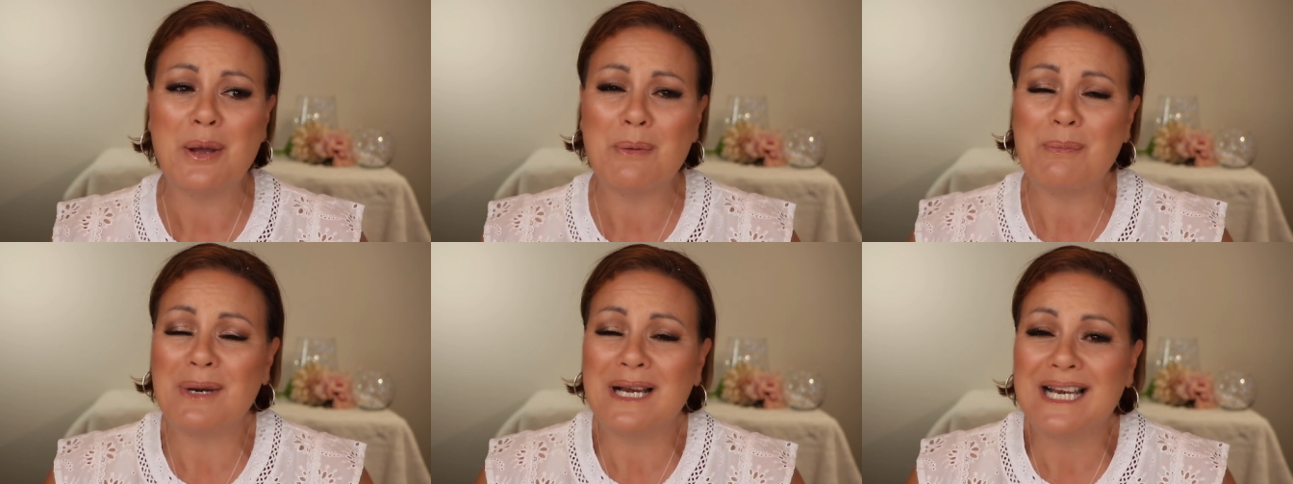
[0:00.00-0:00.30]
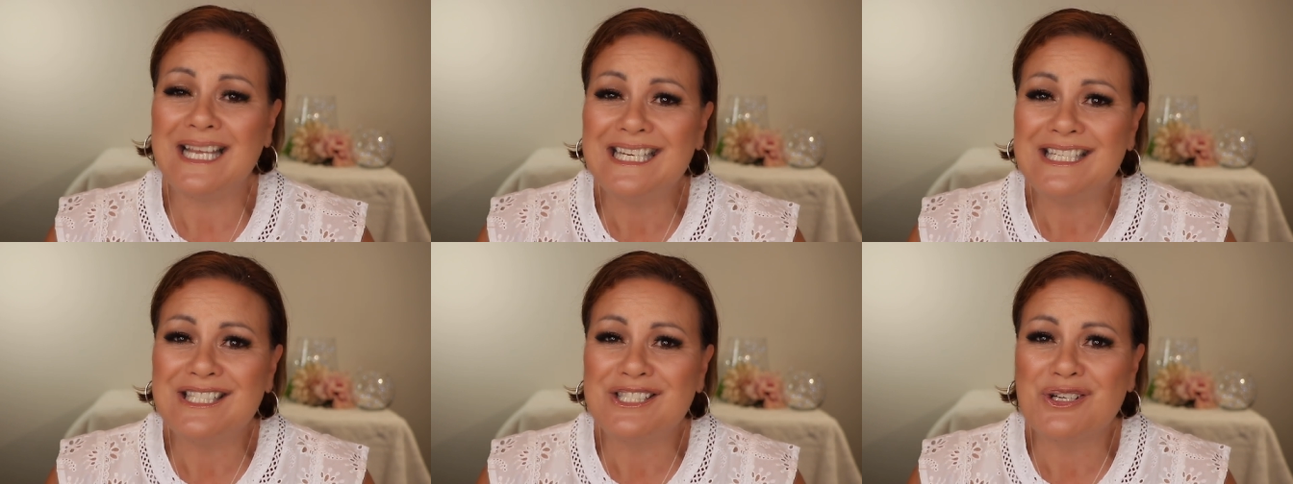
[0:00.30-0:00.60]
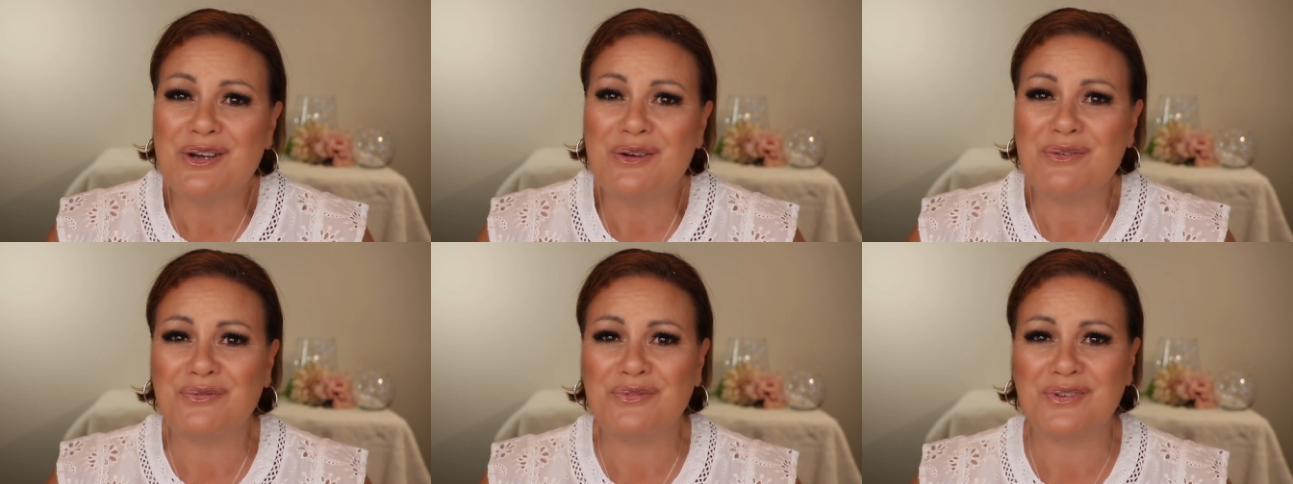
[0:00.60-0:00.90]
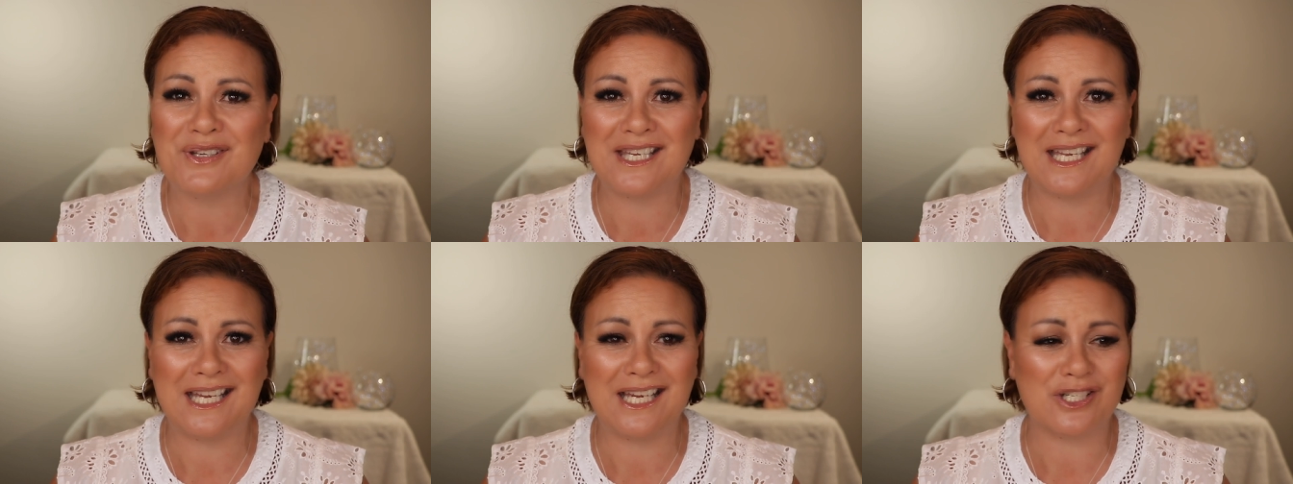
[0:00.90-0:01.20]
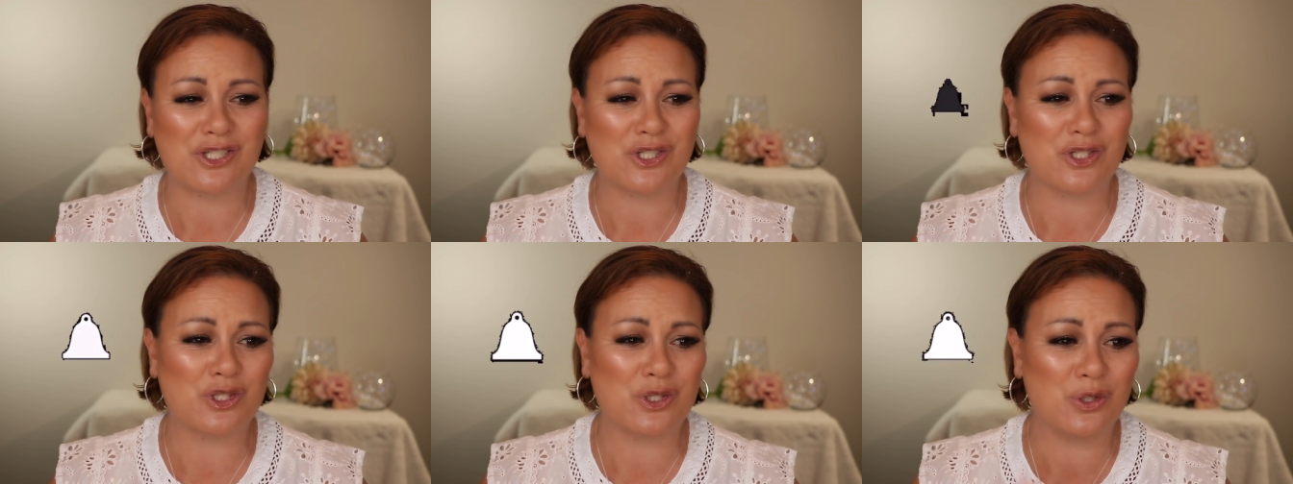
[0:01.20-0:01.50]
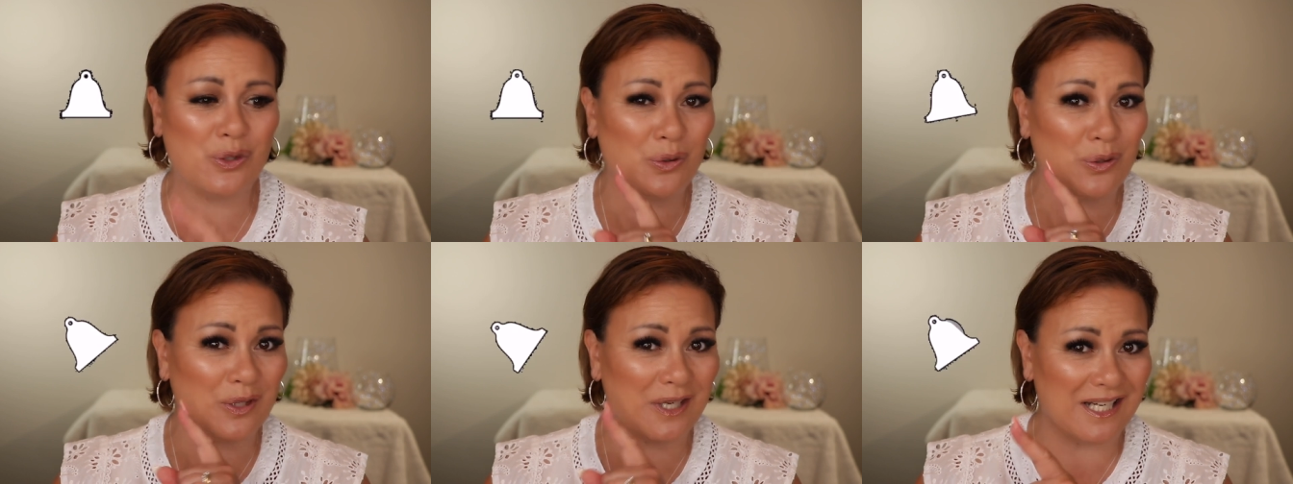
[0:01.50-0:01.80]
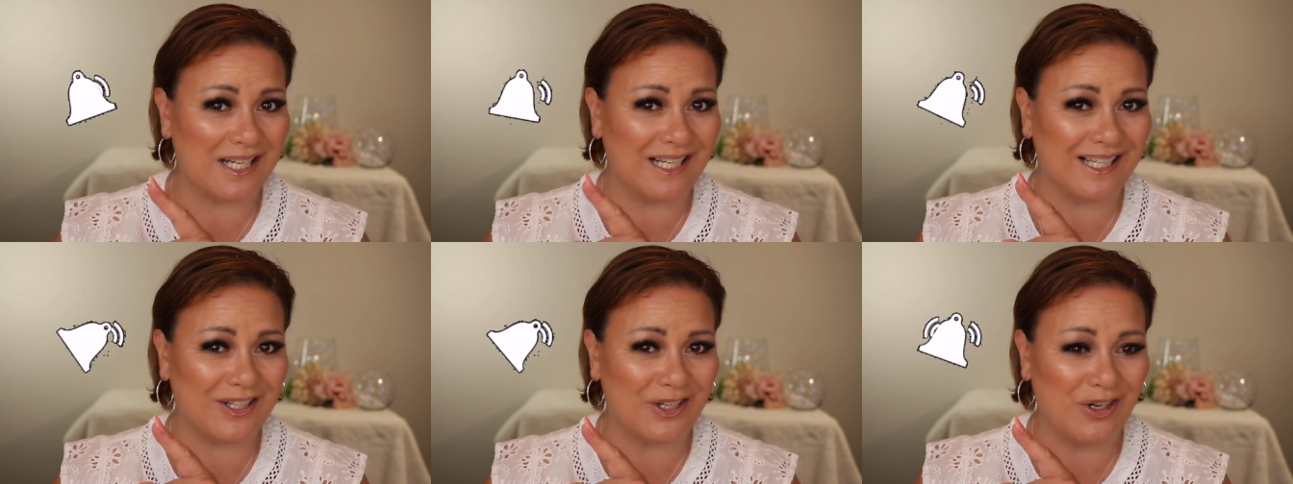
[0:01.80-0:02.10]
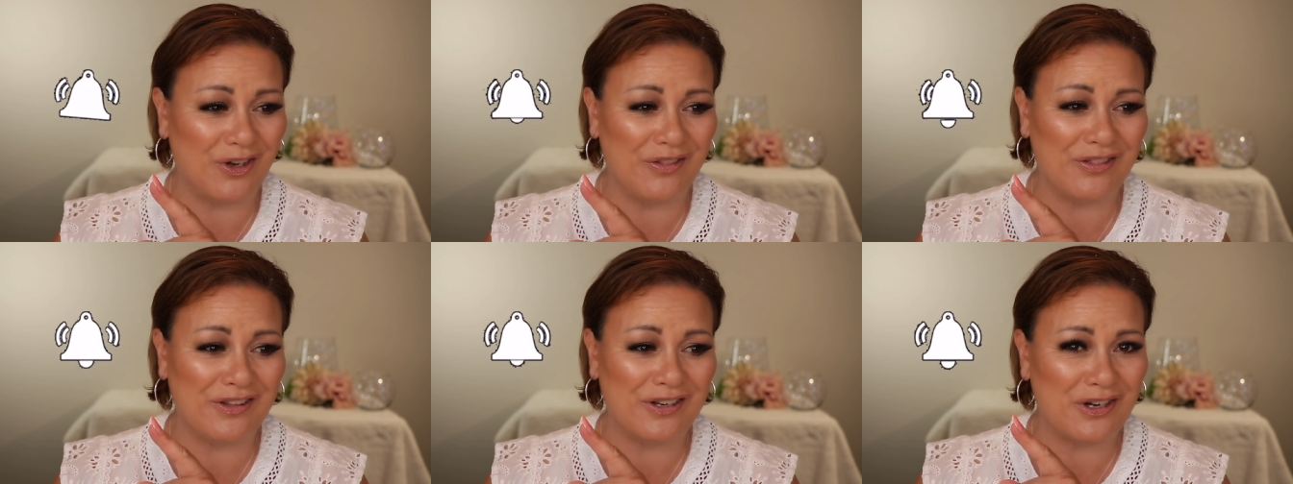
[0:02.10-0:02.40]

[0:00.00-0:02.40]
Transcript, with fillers: Please don't forget to click on